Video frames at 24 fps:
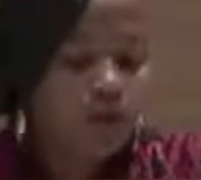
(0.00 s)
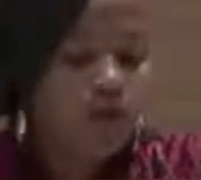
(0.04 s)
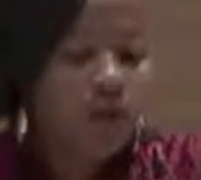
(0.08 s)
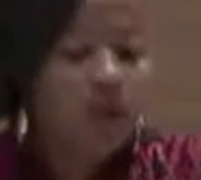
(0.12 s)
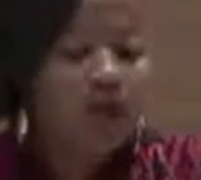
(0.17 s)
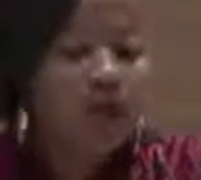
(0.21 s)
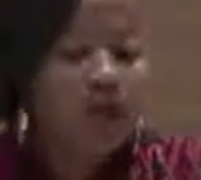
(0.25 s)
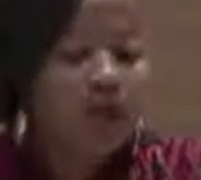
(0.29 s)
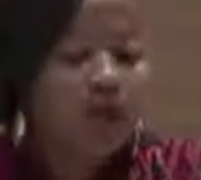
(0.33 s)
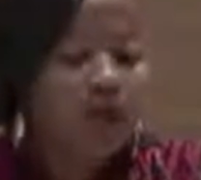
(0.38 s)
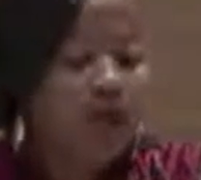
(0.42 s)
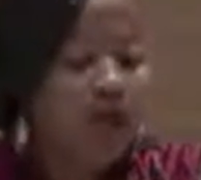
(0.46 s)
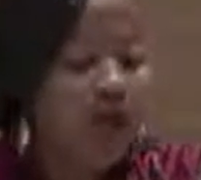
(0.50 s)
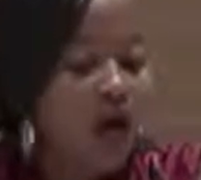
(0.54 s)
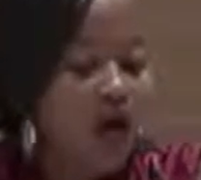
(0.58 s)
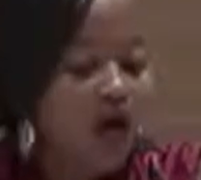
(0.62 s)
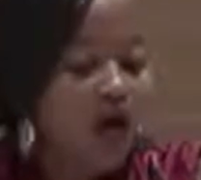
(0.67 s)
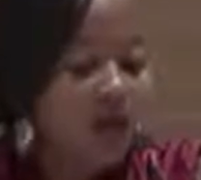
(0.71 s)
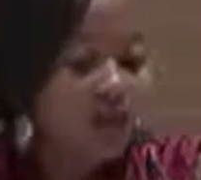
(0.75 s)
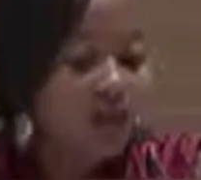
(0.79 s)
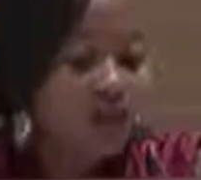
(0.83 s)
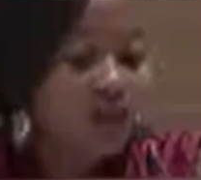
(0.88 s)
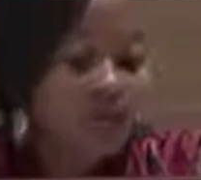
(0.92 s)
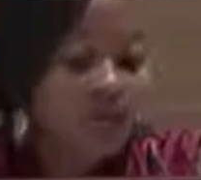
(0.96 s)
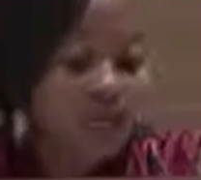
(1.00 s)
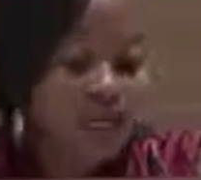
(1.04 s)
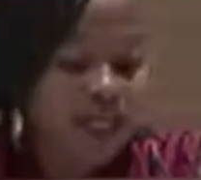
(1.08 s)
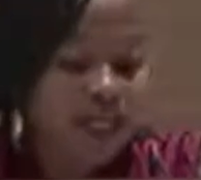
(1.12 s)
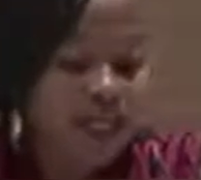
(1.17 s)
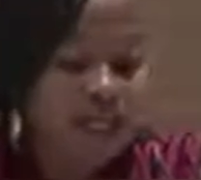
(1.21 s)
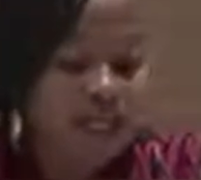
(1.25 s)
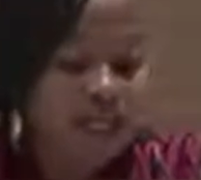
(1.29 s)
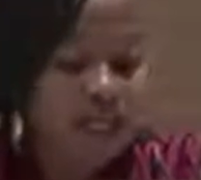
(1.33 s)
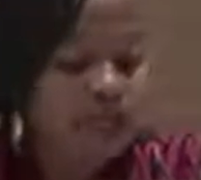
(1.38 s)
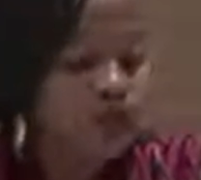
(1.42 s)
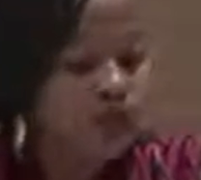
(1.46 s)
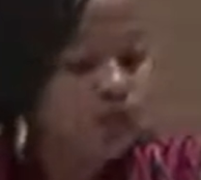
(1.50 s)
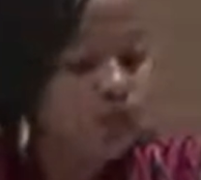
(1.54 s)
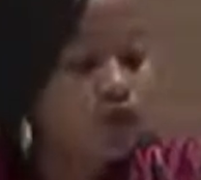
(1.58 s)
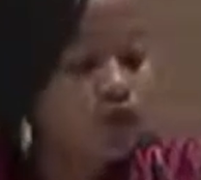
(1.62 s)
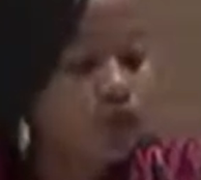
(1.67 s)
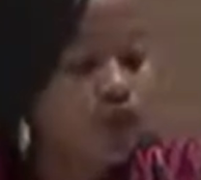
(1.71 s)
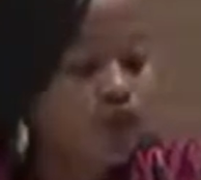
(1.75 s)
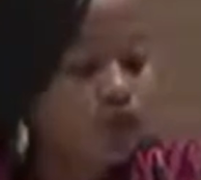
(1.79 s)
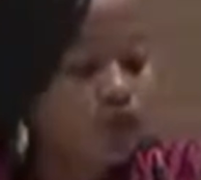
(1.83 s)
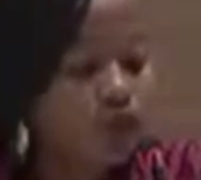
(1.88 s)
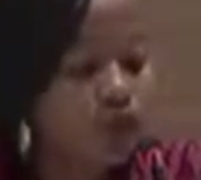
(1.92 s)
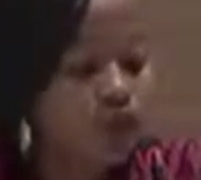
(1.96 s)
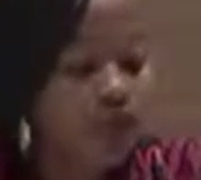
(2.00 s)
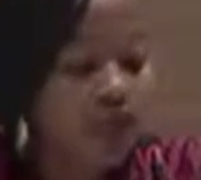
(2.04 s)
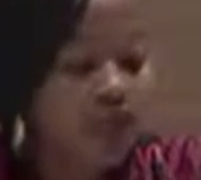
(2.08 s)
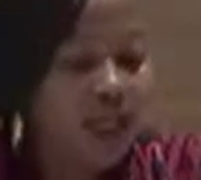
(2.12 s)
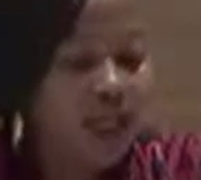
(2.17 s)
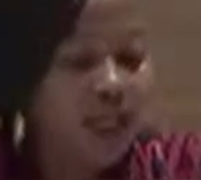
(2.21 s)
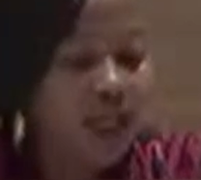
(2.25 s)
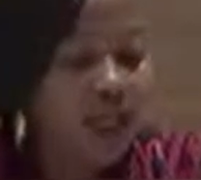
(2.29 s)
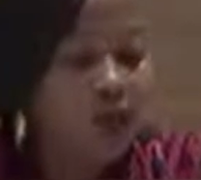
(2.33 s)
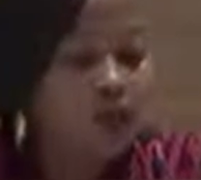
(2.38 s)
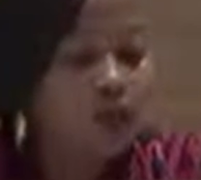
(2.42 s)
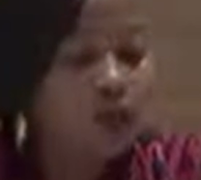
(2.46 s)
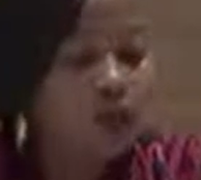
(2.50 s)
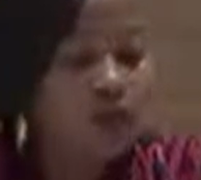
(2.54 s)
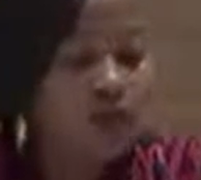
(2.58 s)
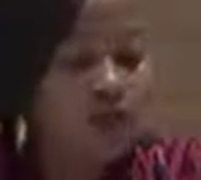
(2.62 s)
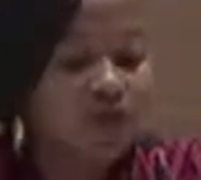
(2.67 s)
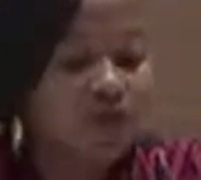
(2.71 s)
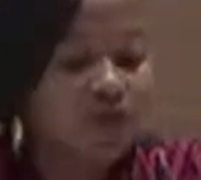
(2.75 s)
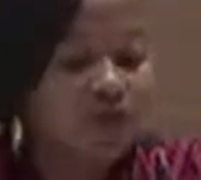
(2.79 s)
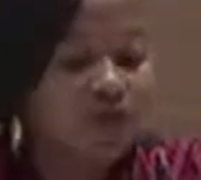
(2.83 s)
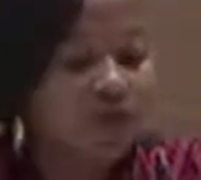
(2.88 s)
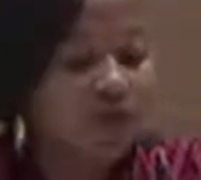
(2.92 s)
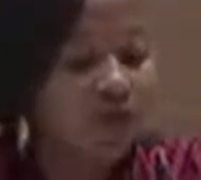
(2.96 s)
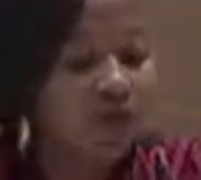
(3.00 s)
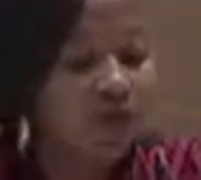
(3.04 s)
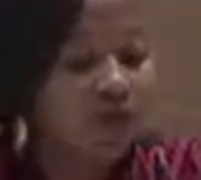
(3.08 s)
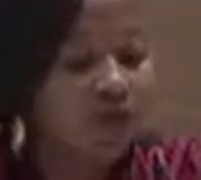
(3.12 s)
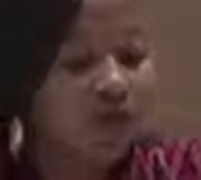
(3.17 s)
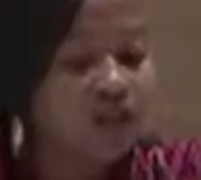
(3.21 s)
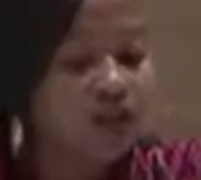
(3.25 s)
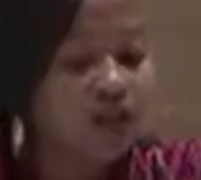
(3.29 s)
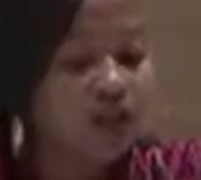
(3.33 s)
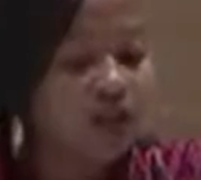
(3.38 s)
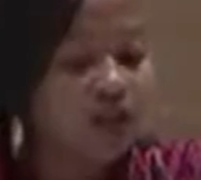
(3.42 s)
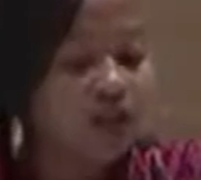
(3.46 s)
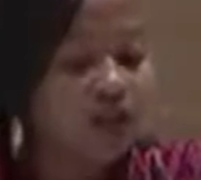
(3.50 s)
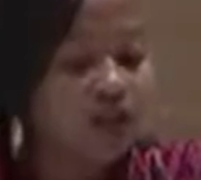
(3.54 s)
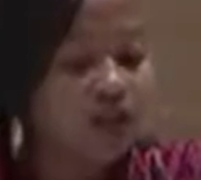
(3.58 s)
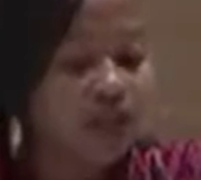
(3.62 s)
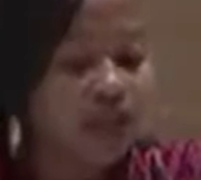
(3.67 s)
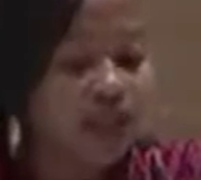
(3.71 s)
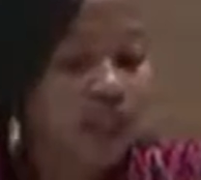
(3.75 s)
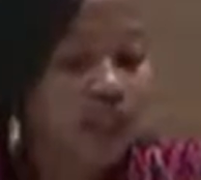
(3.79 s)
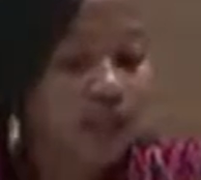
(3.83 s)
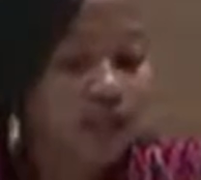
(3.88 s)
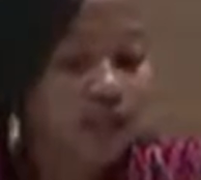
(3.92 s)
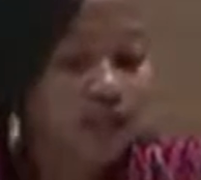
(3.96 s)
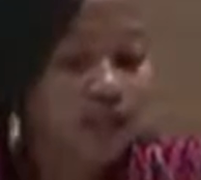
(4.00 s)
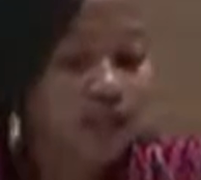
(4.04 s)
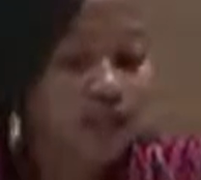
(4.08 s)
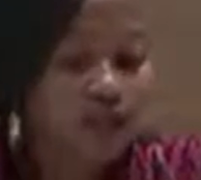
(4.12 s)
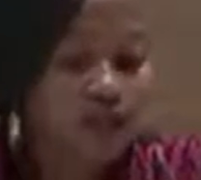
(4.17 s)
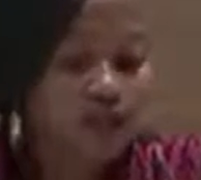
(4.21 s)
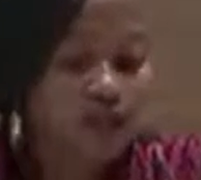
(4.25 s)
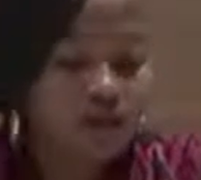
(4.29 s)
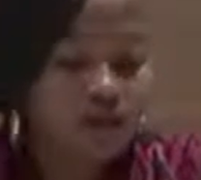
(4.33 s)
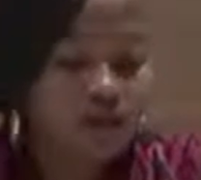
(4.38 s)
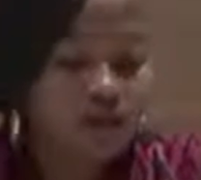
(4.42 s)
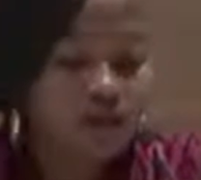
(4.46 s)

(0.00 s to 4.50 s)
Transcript: Nuclear-armed states should not be allowed to prevent such negotiations.